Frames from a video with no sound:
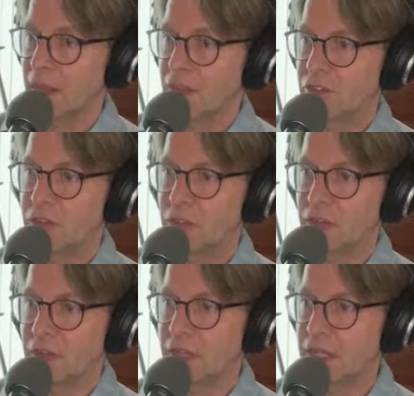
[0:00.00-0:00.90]

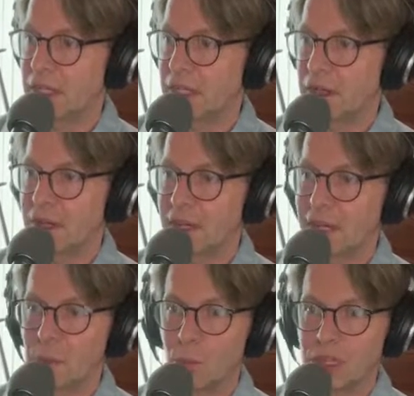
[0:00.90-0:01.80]
Sylvia, hi, Clark.
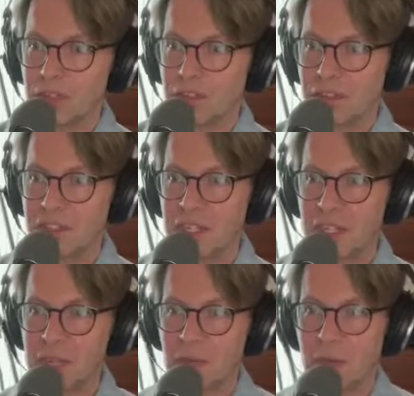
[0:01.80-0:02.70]
Can't wait to
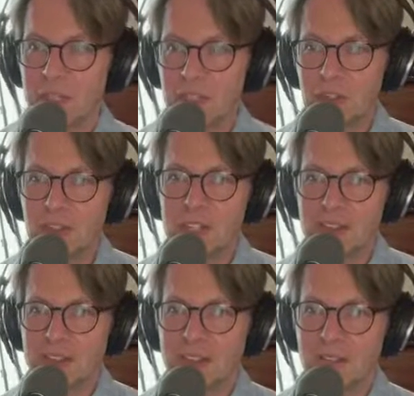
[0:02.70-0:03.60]
see Mike and you
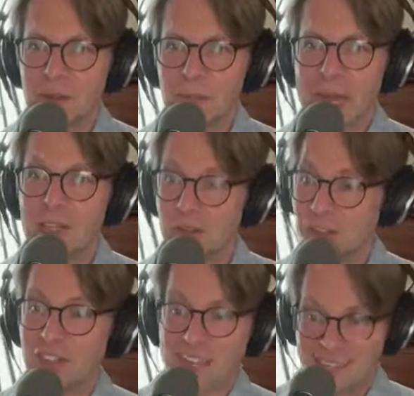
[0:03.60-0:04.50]
together. Love it back on
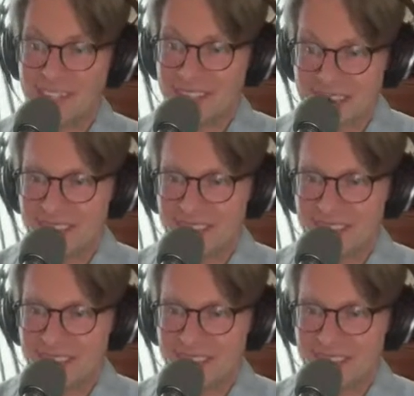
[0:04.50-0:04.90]
Saturday.